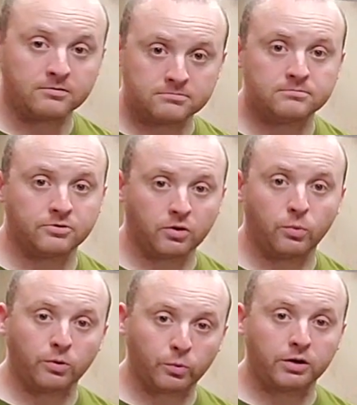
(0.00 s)
Yeah.
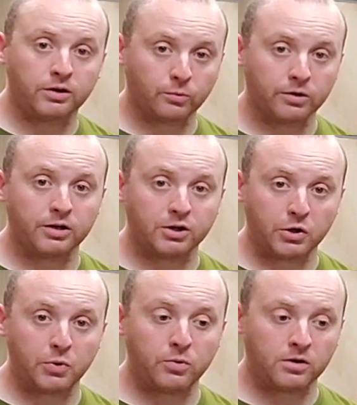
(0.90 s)
So we're
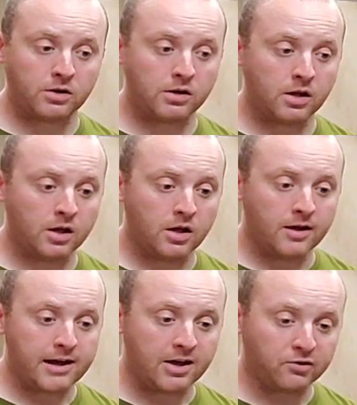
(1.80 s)
gonna go
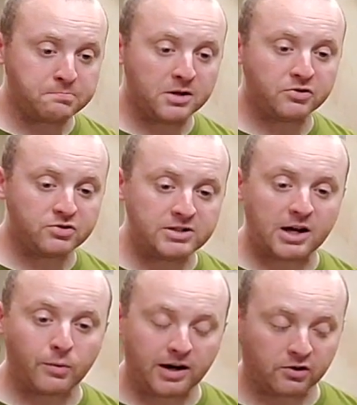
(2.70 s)
as
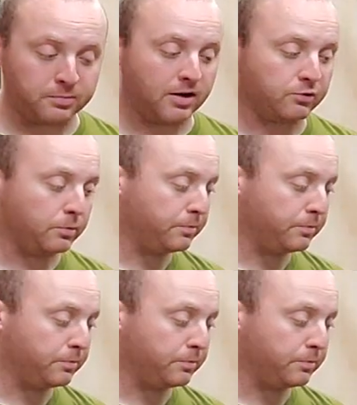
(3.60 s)
much DIY as